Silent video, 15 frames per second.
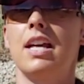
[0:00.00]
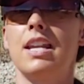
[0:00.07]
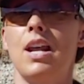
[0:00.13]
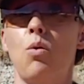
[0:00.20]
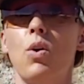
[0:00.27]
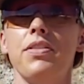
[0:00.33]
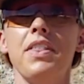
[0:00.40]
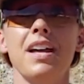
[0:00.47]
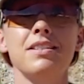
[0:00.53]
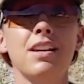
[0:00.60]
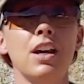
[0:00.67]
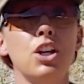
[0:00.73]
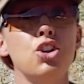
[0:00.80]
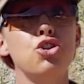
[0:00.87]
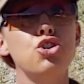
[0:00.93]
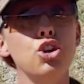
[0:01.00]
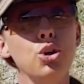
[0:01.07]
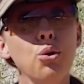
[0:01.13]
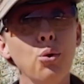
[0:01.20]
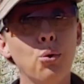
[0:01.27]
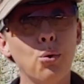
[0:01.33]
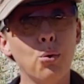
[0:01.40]
Now what that's going to
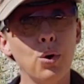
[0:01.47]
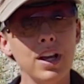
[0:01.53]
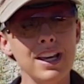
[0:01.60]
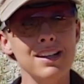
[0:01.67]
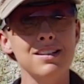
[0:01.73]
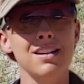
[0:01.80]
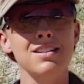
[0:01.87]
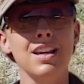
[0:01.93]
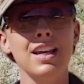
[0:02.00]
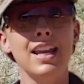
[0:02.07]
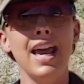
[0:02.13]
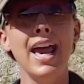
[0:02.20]
do is it's going to